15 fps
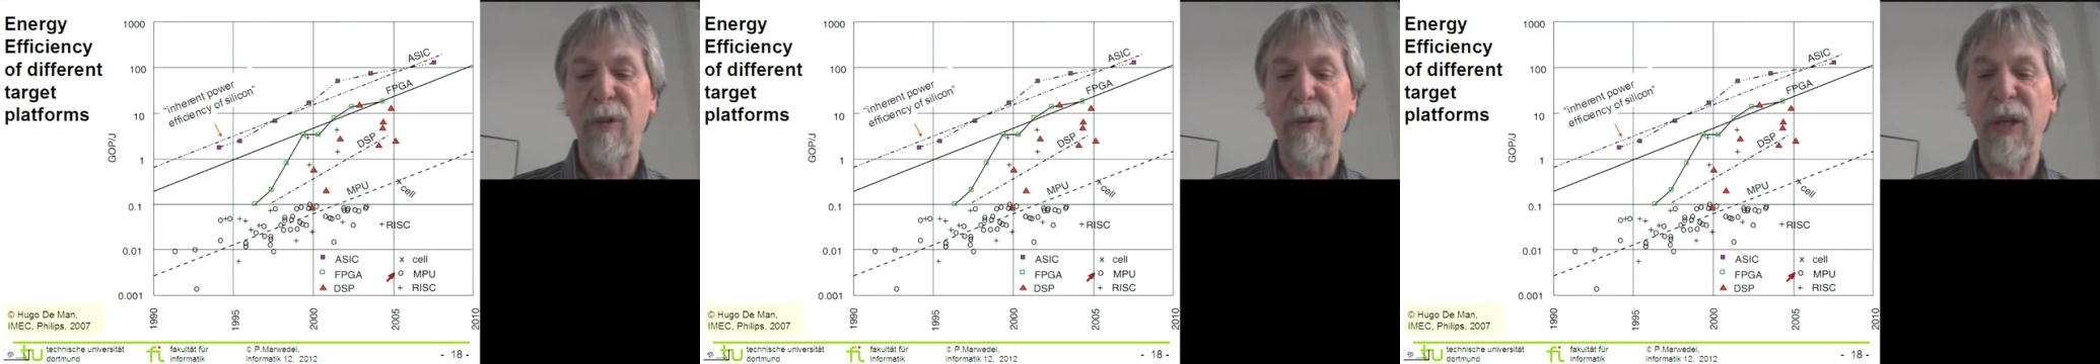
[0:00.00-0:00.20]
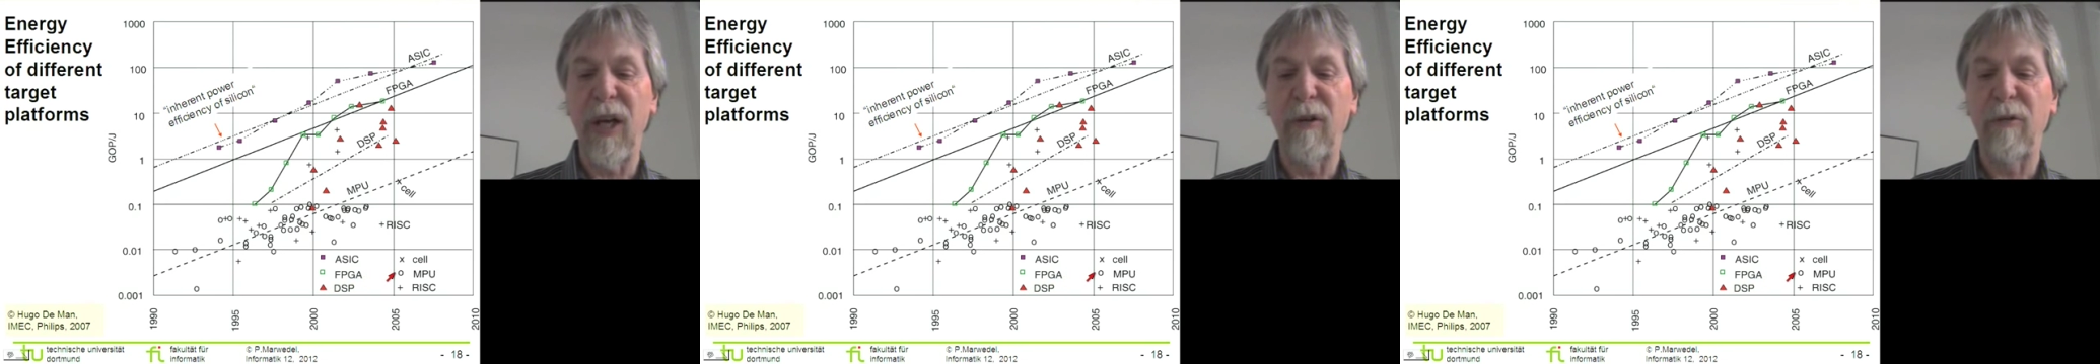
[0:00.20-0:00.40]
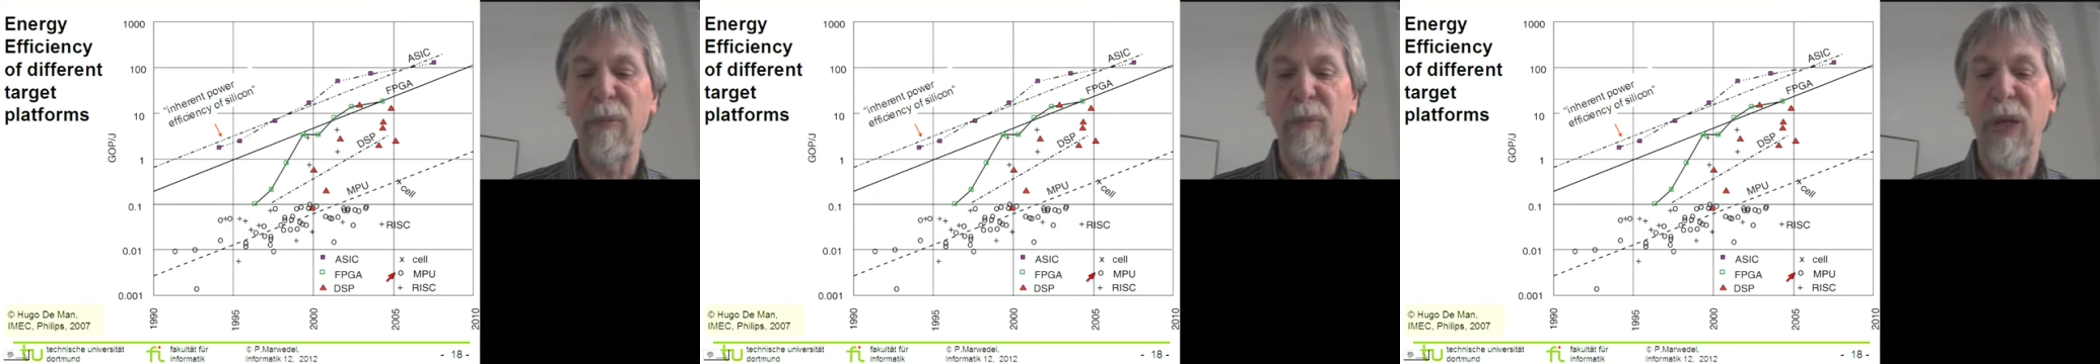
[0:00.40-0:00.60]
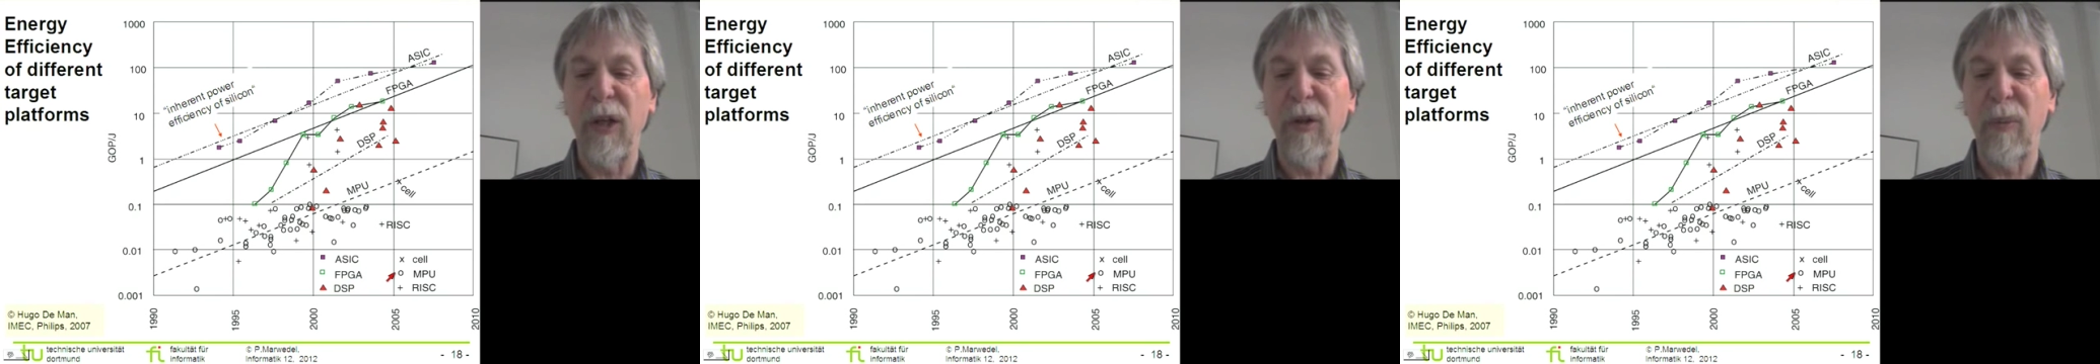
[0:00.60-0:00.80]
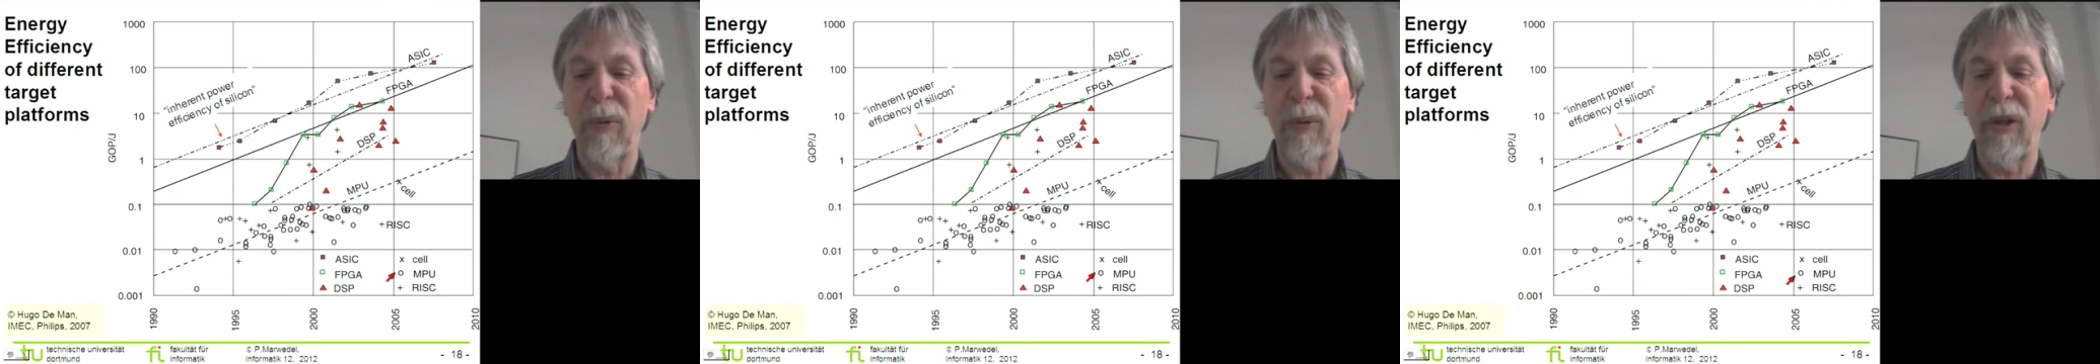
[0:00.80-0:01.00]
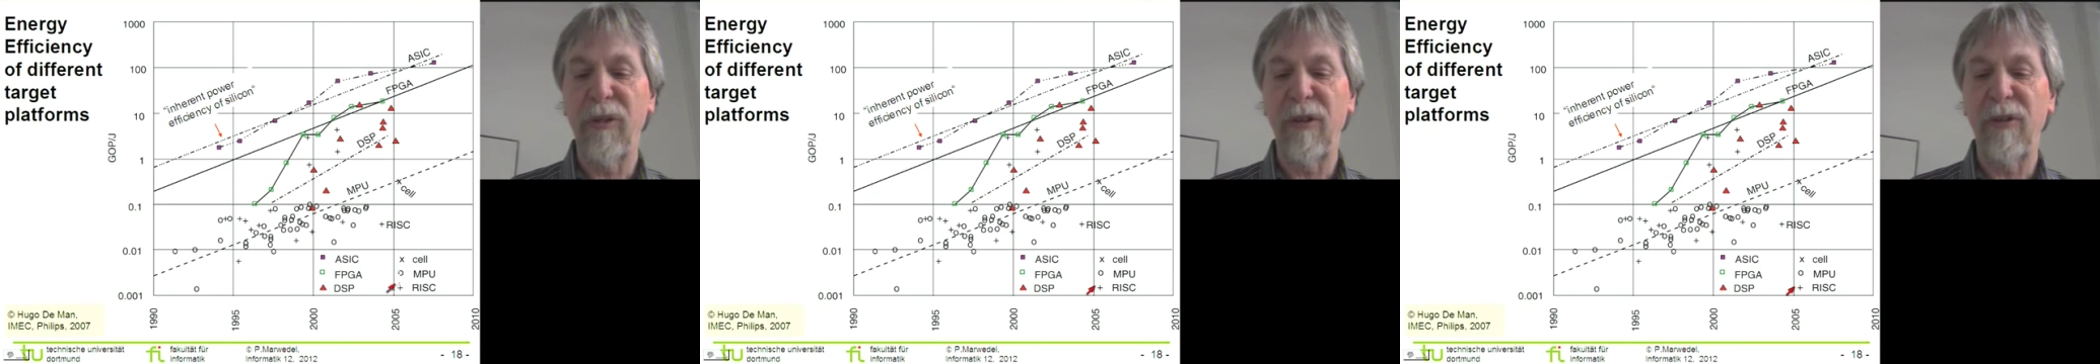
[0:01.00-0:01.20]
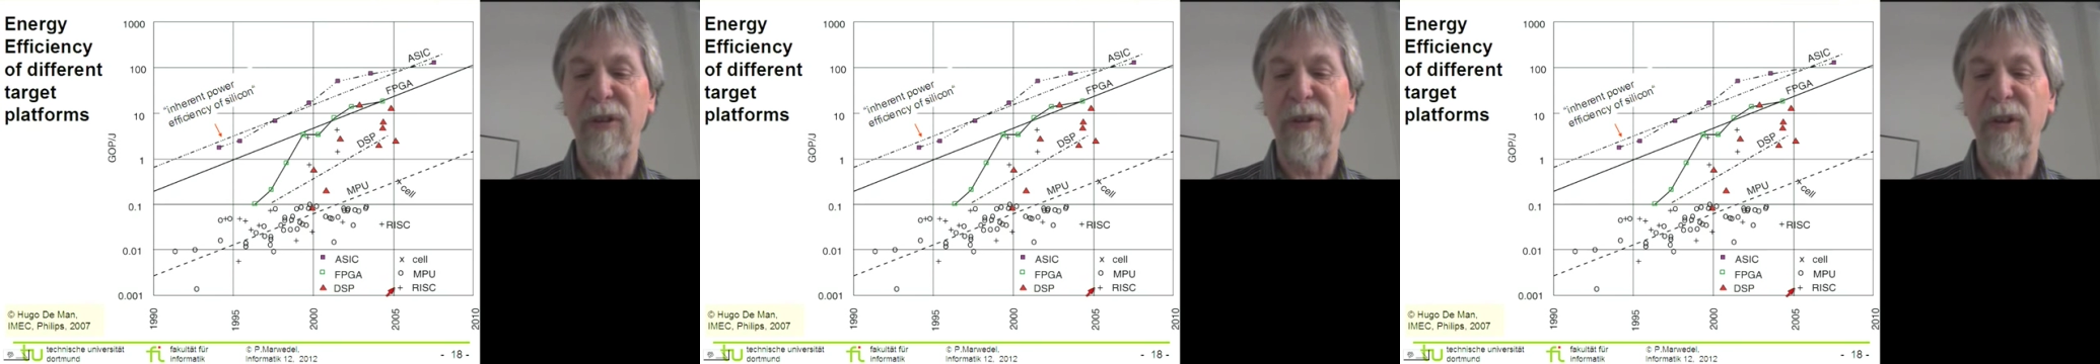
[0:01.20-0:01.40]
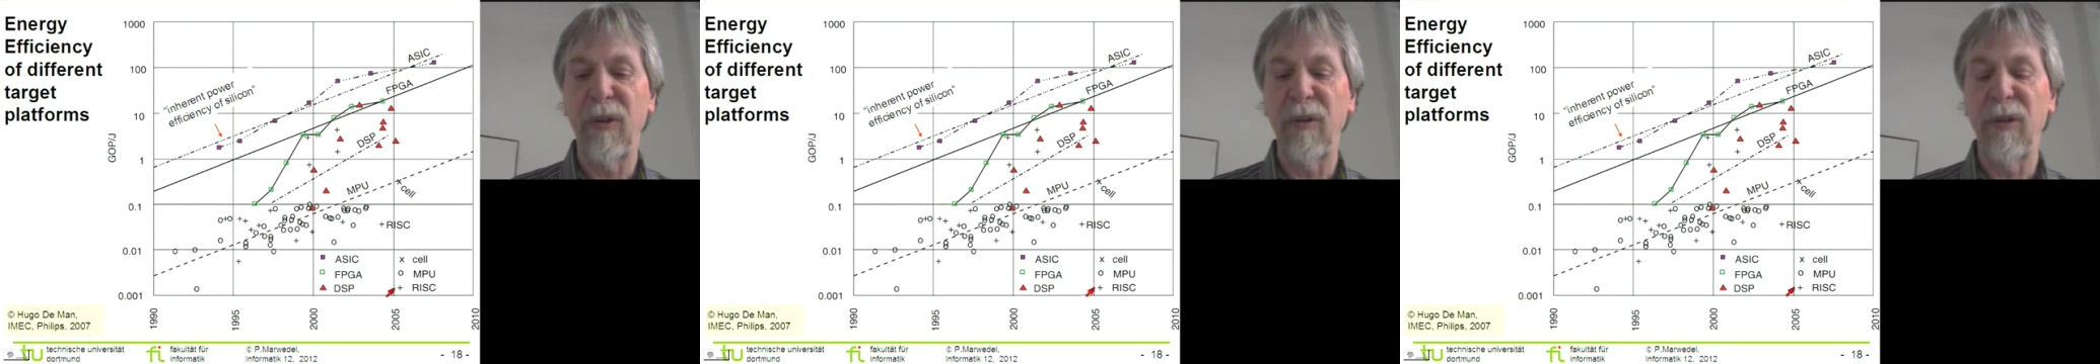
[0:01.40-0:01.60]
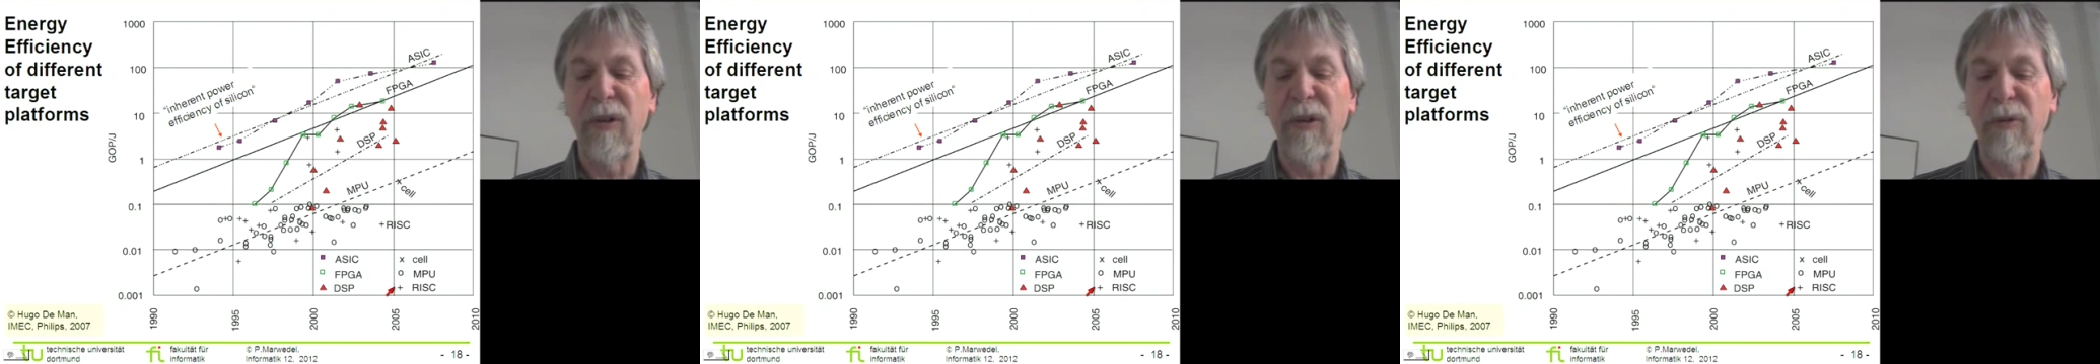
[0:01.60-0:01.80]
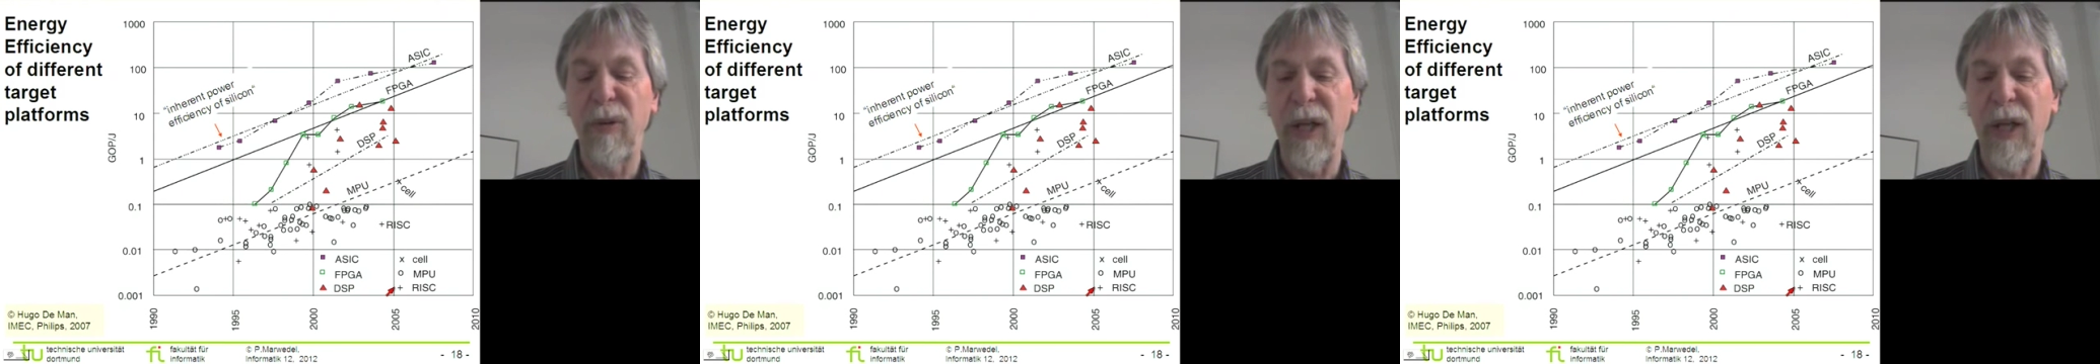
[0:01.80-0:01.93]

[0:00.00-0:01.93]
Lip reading: we have microprocessor units,